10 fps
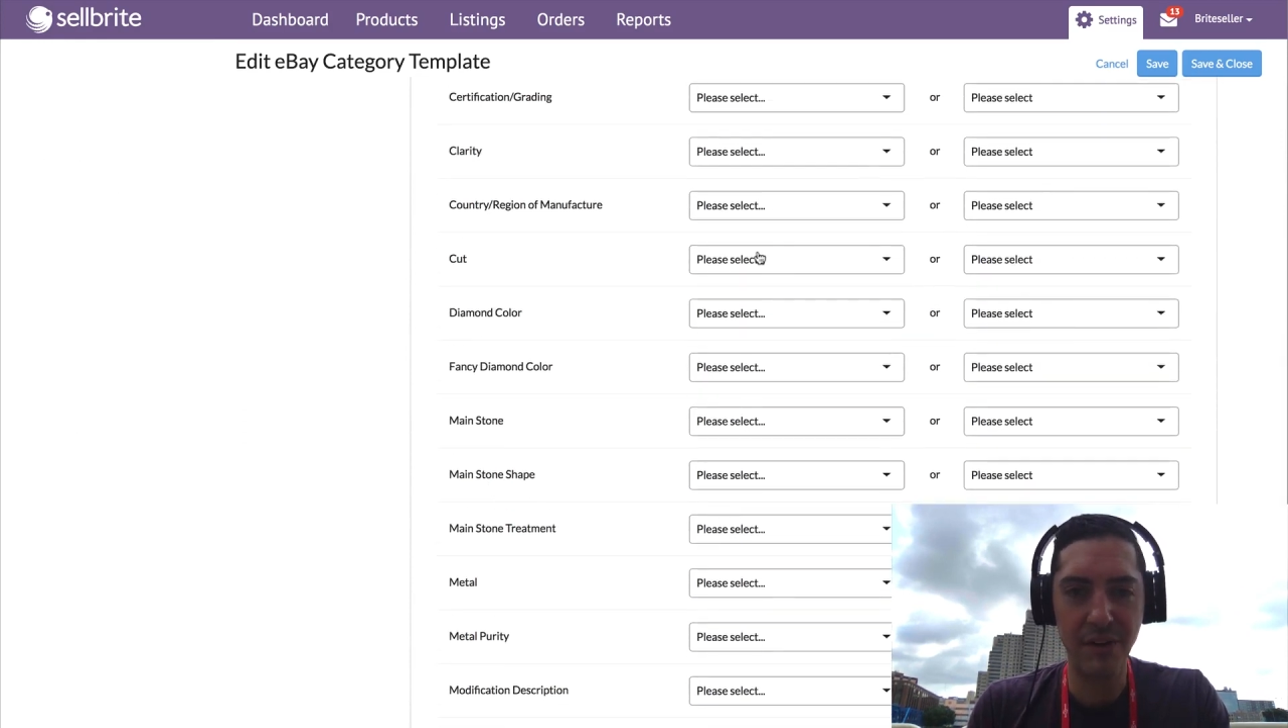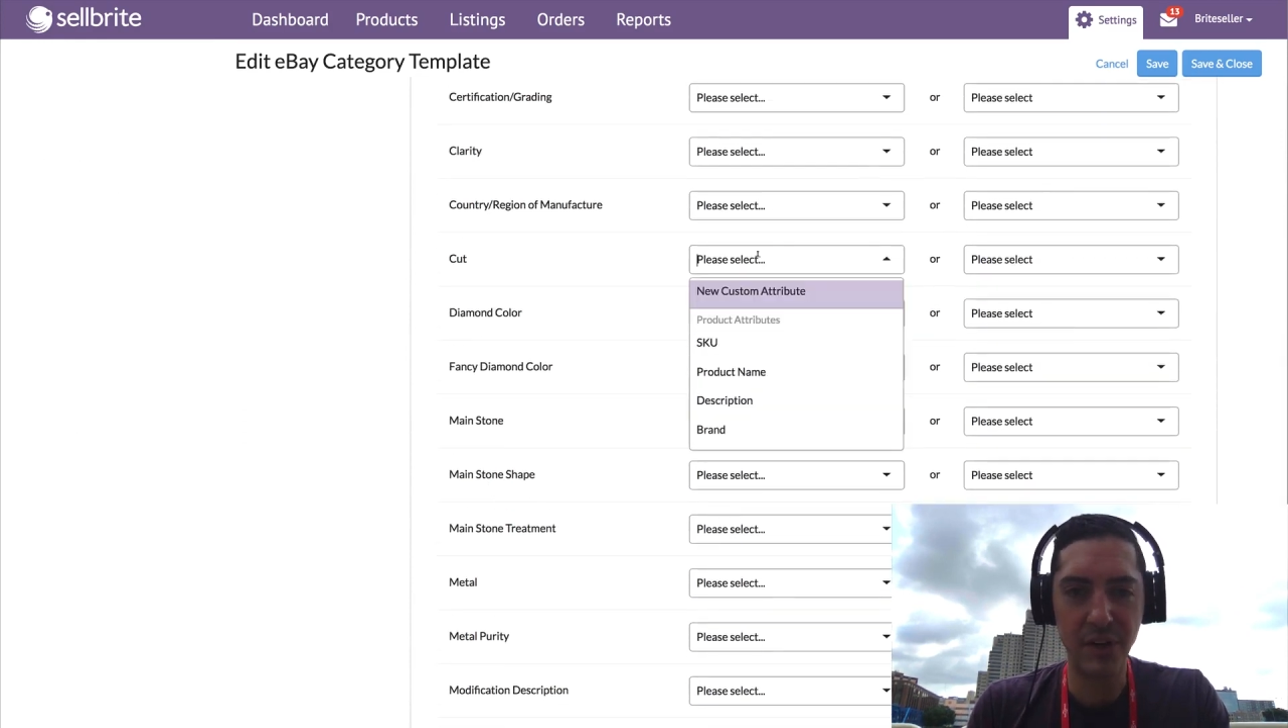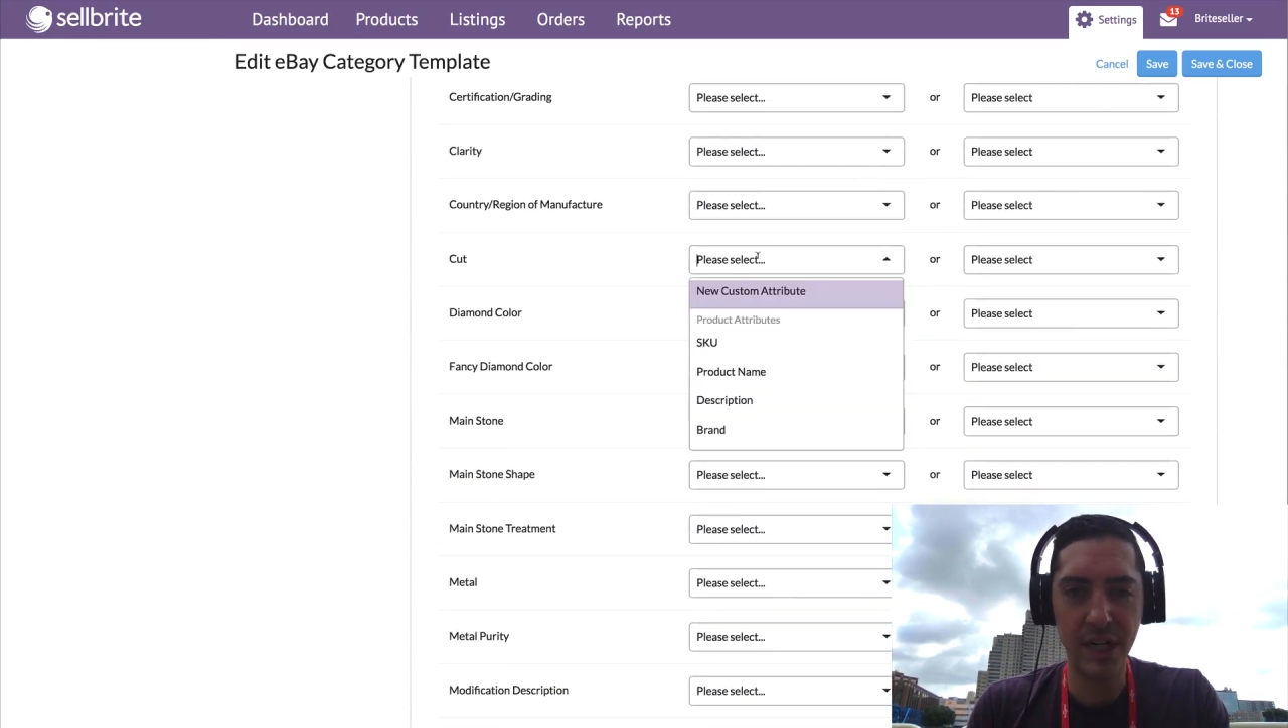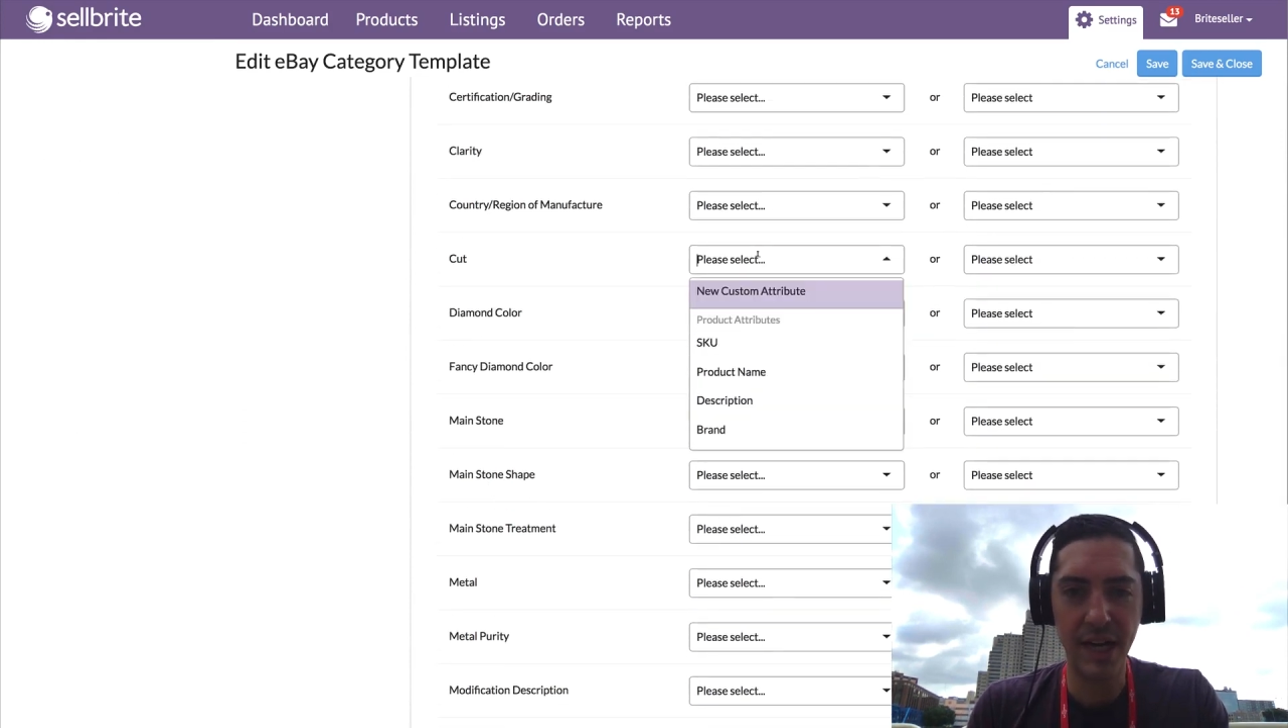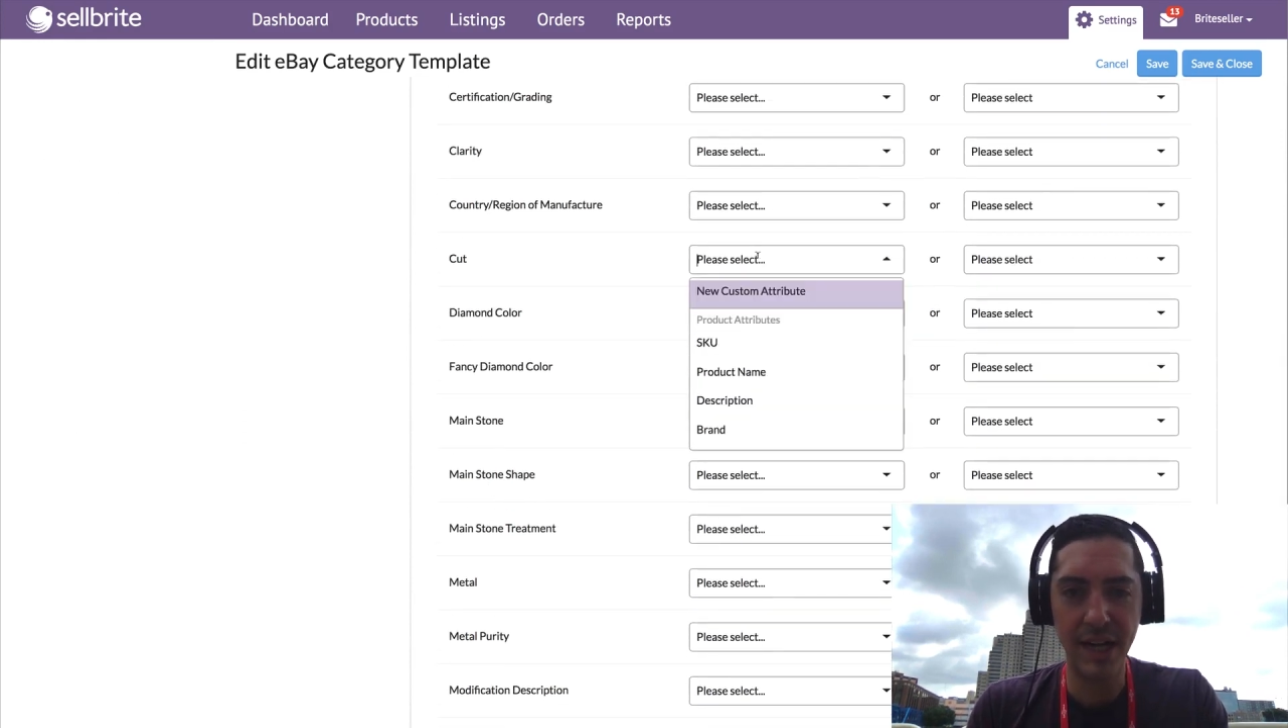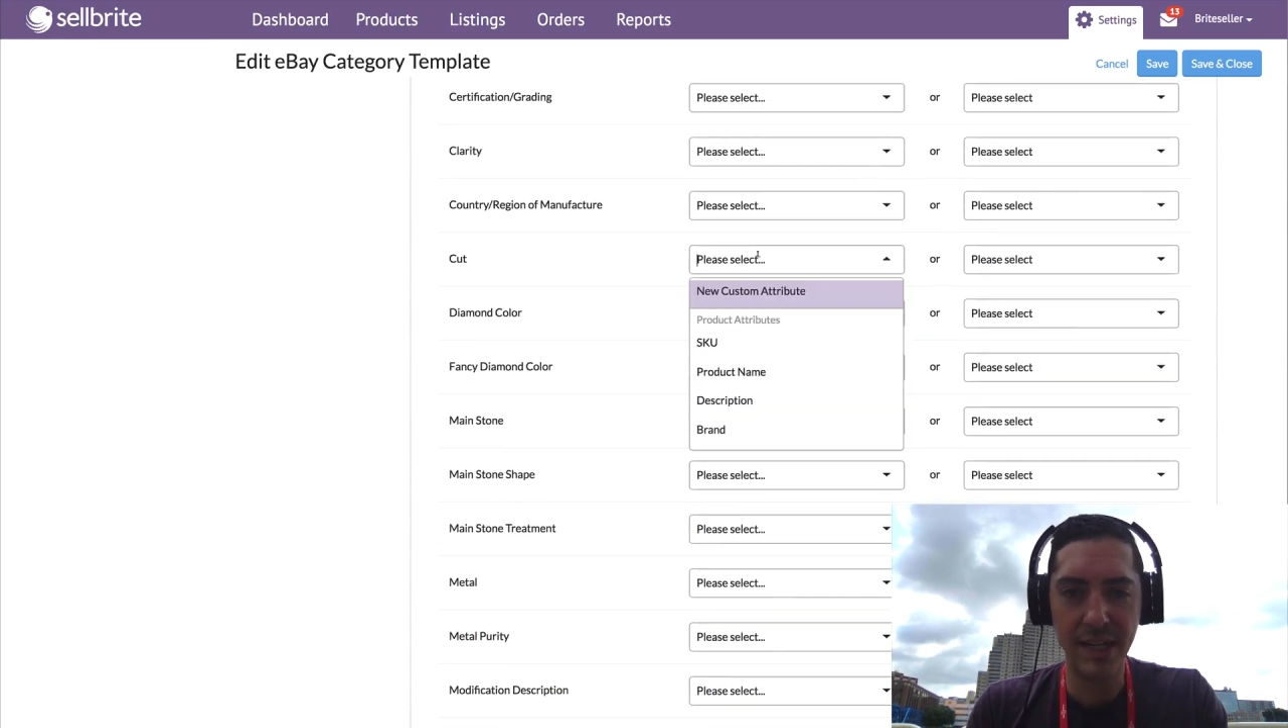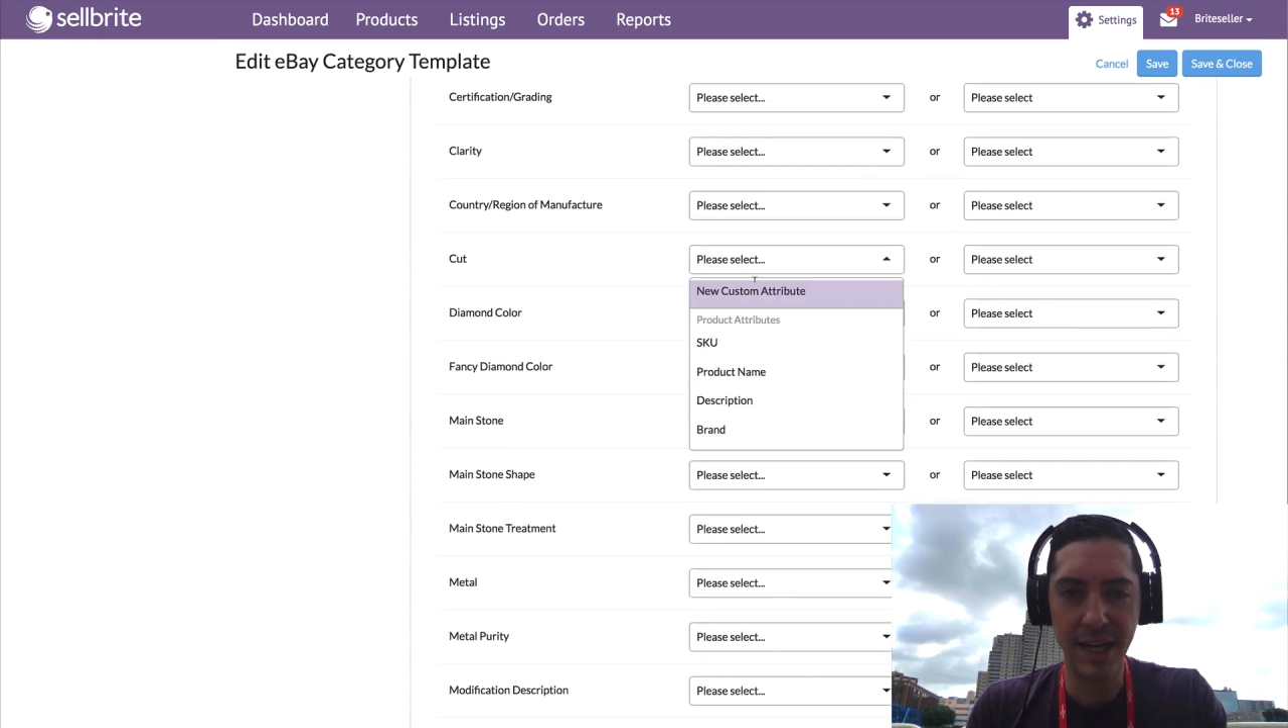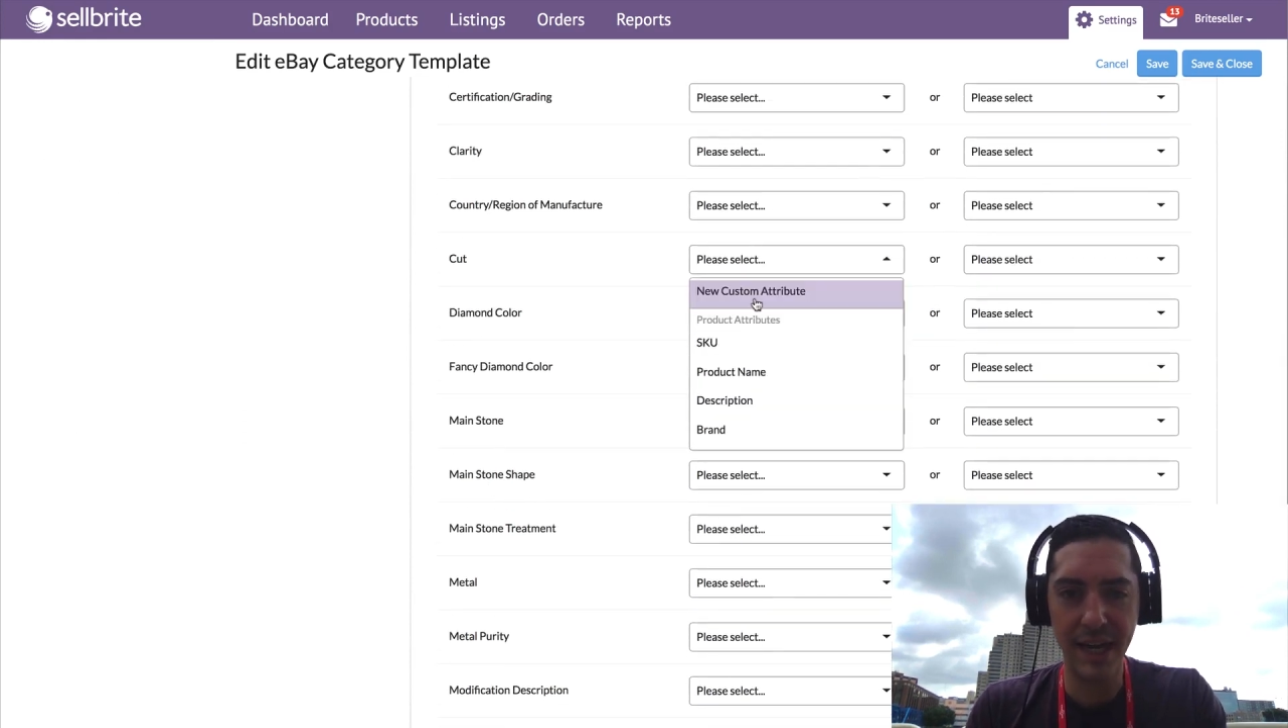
for cut,